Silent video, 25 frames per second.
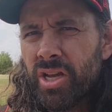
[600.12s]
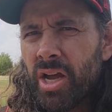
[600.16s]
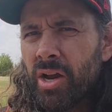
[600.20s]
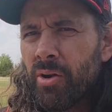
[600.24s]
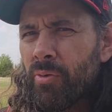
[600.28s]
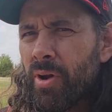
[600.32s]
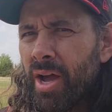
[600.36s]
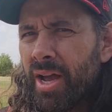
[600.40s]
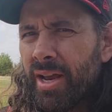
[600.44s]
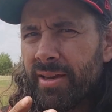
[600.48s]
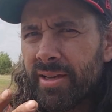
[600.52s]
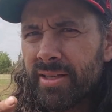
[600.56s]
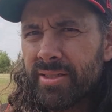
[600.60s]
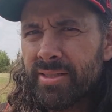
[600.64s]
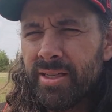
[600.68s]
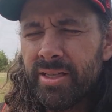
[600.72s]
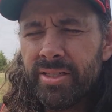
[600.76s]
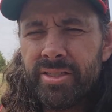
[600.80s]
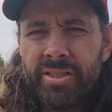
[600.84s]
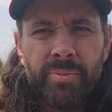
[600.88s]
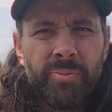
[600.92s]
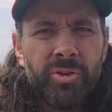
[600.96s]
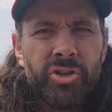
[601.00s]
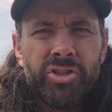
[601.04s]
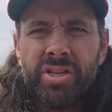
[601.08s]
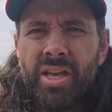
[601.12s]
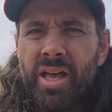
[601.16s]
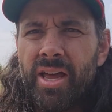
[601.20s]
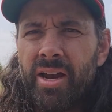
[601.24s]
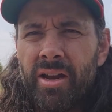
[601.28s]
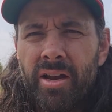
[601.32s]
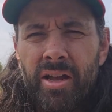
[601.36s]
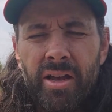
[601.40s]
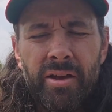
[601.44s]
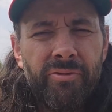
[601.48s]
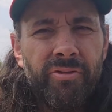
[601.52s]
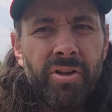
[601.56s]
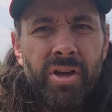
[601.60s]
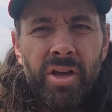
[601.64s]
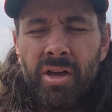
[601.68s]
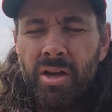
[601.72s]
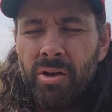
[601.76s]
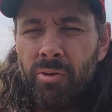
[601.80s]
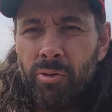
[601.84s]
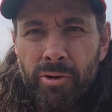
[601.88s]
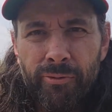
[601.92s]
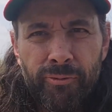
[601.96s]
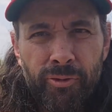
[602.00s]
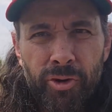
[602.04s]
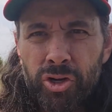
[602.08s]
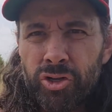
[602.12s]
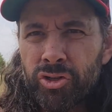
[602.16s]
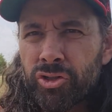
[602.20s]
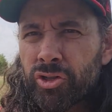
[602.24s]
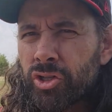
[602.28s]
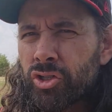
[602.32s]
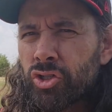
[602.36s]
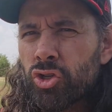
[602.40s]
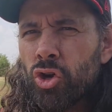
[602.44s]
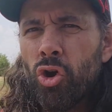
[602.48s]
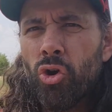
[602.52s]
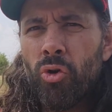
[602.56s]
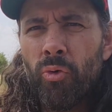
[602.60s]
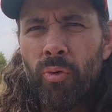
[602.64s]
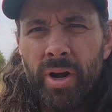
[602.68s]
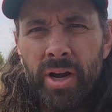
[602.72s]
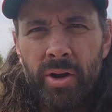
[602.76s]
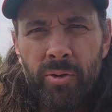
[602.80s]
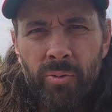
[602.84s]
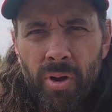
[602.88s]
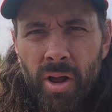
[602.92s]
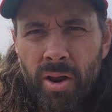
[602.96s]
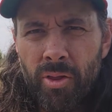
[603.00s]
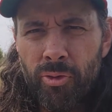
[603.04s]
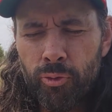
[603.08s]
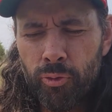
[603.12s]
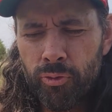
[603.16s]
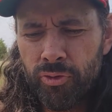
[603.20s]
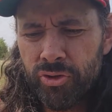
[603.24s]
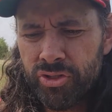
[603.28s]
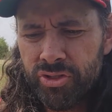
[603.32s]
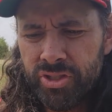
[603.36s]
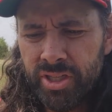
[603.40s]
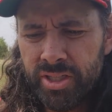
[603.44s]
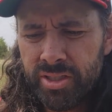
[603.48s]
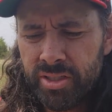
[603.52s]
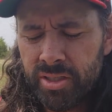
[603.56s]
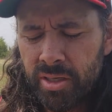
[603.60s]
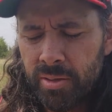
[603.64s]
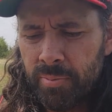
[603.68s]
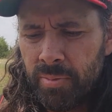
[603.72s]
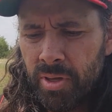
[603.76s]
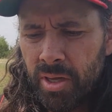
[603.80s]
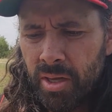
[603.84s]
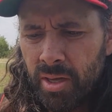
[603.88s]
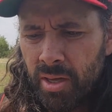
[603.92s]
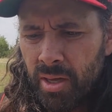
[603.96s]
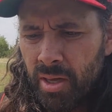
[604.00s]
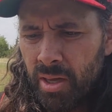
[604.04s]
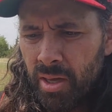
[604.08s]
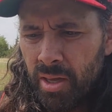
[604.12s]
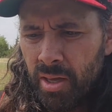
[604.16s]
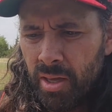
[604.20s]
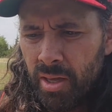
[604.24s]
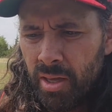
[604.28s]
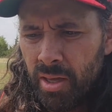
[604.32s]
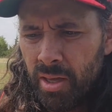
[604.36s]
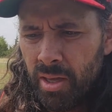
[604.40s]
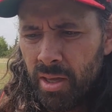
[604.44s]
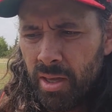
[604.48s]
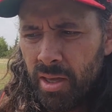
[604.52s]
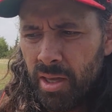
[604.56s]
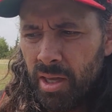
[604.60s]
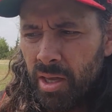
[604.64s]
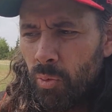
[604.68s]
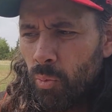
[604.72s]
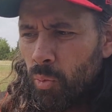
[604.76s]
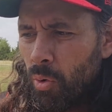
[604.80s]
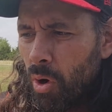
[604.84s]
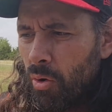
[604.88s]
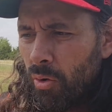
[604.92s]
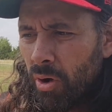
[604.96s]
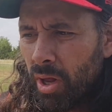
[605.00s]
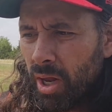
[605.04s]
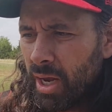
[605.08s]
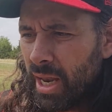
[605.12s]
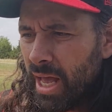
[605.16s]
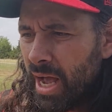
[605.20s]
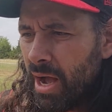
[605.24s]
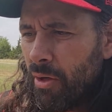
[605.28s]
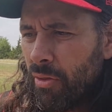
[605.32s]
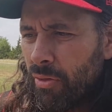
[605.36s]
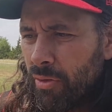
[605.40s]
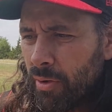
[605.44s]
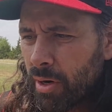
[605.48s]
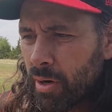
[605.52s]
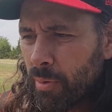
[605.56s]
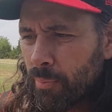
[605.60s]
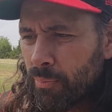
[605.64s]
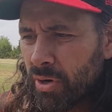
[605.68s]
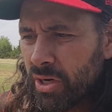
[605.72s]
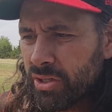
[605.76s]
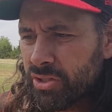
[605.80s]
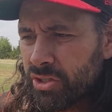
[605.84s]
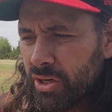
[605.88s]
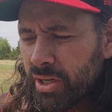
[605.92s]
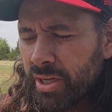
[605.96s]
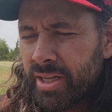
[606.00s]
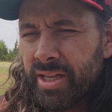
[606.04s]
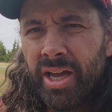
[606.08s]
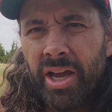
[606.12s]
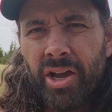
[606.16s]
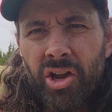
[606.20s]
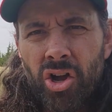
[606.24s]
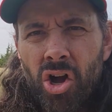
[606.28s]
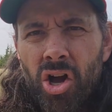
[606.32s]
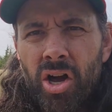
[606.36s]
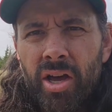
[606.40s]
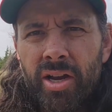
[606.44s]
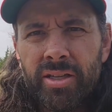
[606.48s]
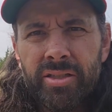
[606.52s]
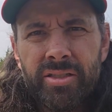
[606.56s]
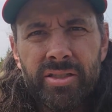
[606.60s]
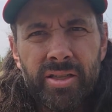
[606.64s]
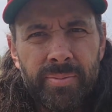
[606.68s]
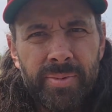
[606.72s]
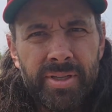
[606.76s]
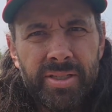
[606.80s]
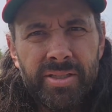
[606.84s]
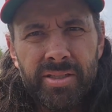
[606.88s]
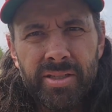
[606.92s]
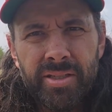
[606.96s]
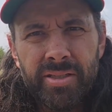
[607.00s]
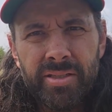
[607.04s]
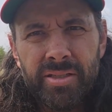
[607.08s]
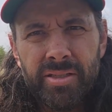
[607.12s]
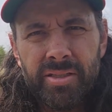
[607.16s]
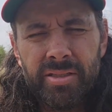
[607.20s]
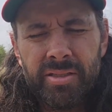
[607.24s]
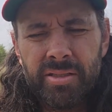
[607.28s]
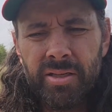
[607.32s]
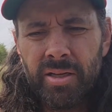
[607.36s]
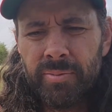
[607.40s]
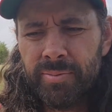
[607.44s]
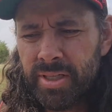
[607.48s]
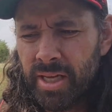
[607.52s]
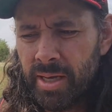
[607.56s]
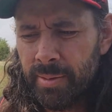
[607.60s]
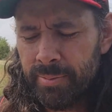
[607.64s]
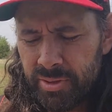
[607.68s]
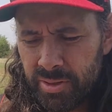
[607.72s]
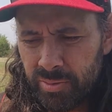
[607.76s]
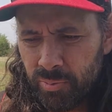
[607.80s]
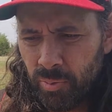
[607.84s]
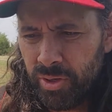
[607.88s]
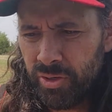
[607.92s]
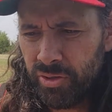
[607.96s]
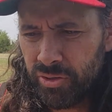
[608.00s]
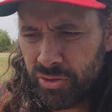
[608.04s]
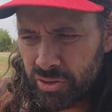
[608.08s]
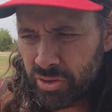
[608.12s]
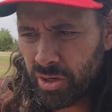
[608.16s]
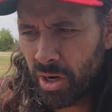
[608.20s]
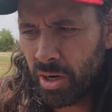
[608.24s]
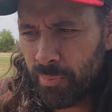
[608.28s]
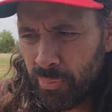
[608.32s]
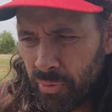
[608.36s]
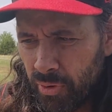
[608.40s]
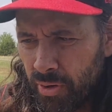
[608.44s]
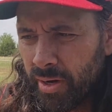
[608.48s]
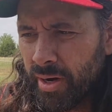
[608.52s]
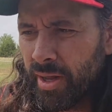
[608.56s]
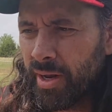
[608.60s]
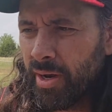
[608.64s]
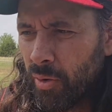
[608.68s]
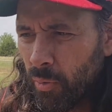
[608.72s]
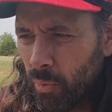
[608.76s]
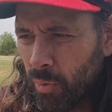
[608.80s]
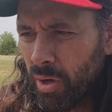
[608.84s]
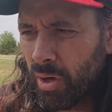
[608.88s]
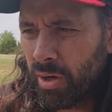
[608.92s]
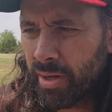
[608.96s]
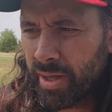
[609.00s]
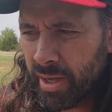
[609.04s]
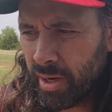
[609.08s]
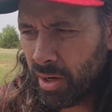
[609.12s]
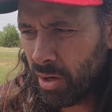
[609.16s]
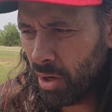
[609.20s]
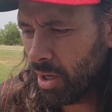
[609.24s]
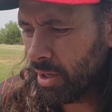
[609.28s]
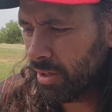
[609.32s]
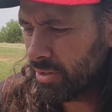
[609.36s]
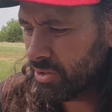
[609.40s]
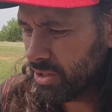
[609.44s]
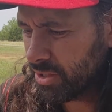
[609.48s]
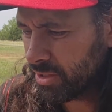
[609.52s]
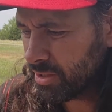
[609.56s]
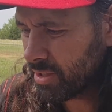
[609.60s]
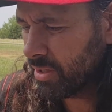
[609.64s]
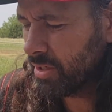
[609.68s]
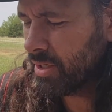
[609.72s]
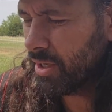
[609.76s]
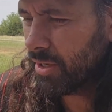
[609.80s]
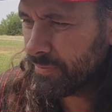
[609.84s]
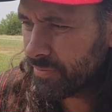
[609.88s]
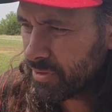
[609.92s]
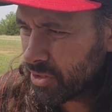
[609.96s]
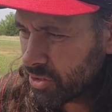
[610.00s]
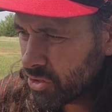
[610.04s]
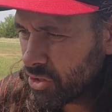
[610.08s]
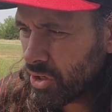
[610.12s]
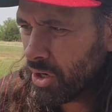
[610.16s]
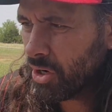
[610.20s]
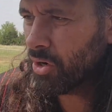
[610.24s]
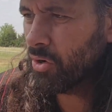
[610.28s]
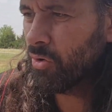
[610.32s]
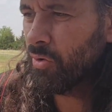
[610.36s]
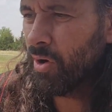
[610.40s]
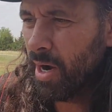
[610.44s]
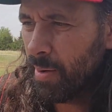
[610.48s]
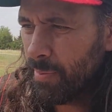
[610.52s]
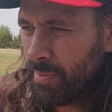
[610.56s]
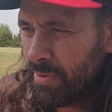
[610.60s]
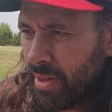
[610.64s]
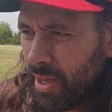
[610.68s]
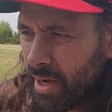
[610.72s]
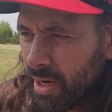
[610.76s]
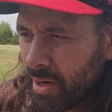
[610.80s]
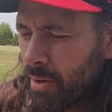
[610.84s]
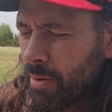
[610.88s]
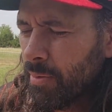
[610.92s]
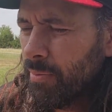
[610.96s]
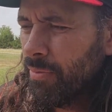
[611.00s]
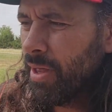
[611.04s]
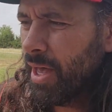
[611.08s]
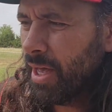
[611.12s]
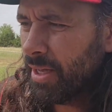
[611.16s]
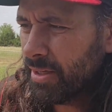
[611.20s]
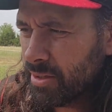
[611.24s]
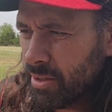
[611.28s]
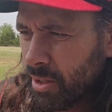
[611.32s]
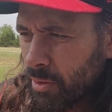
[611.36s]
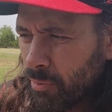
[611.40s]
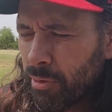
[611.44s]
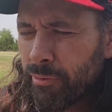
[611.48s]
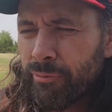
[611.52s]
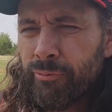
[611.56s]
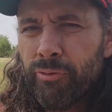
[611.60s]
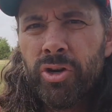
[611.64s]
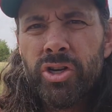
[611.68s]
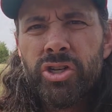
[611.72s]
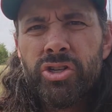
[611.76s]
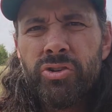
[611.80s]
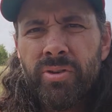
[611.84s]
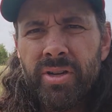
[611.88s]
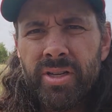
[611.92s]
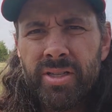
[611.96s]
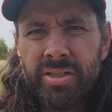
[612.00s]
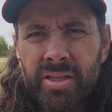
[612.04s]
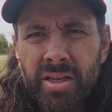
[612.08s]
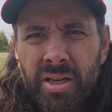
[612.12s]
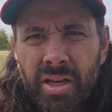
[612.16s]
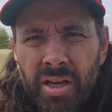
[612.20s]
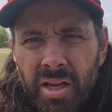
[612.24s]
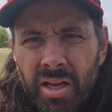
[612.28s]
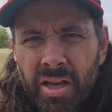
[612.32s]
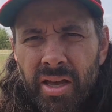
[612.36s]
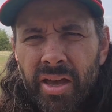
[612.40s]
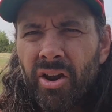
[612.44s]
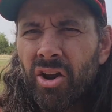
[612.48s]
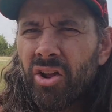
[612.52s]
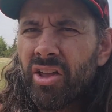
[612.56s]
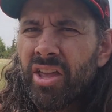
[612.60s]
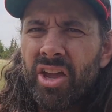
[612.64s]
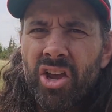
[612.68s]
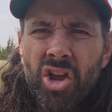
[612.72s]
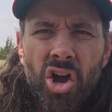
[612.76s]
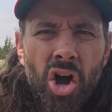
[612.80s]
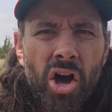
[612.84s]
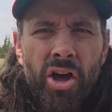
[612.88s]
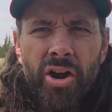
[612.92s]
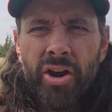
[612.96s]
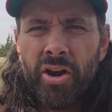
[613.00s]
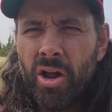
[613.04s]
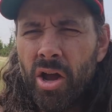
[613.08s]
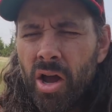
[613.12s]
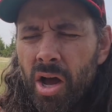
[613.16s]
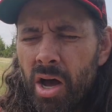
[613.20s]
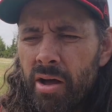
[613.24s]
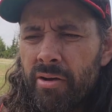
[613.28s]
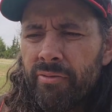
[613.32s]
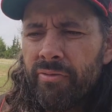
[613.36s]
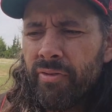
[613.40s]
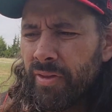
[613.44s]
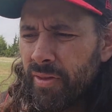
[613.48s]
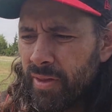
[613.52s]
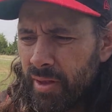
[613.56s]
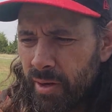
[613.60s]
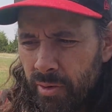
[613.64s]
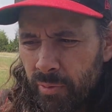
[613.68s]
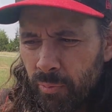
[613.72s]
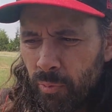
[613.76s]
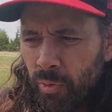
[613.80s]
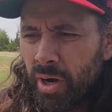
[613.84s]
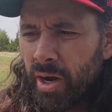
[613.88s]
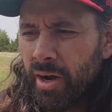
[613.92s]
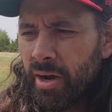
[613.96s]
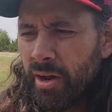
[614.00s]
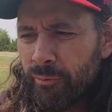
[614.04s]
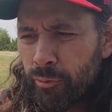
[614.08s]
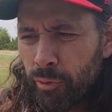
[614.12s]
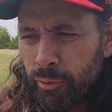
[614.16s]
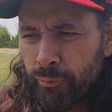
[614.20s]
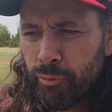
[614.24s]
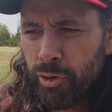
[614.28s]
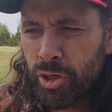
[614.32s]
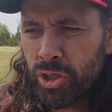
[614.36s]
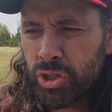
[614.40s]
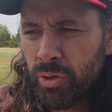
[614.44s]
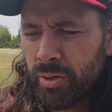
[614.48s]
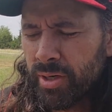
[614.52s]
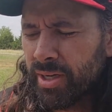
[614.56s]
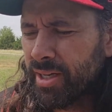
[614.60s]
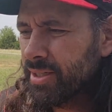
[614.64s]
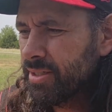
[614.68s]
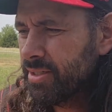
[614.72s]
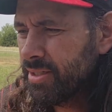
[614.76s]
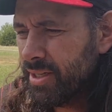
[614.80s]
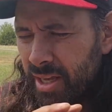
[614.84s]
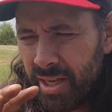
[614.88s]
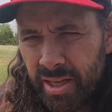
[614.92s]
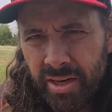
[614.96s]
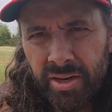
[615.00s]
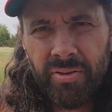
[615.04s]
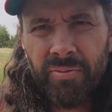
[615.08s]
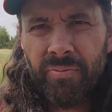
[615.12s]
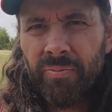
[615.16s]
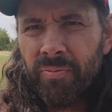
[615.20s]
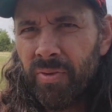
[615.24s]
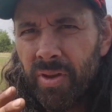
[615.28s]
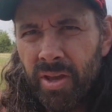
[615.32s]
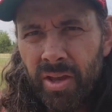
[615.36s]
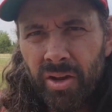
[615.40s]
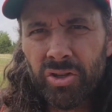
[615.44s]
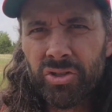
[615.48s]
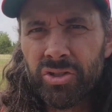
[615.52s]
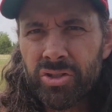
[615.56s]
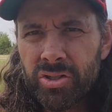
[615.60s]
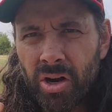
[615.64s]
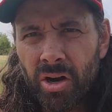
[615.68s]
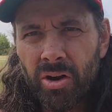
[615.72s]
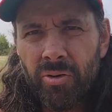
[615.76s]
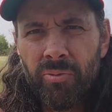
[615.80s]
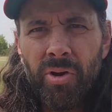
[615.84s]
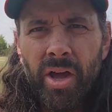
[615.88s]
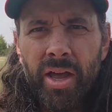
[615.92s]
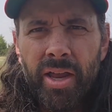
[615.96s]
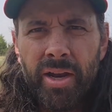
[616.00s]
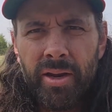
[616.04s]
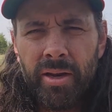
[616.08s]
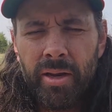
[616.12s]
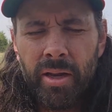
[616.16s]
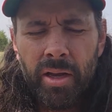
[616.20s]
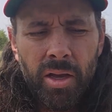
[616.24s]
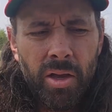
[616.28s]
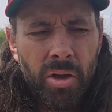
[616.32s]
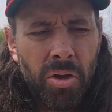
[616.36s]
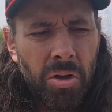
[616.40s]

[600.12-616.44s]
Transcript: not right in the system, there's not enough refrigerant already running through the system, it won't allow the compressor to kick on in some instances. Sometimes when you start putting it in, it will kick on just enough to start grabbing that refrigerant. It'll kick on and off, and then when enough refrigerant gets in, it'll start running.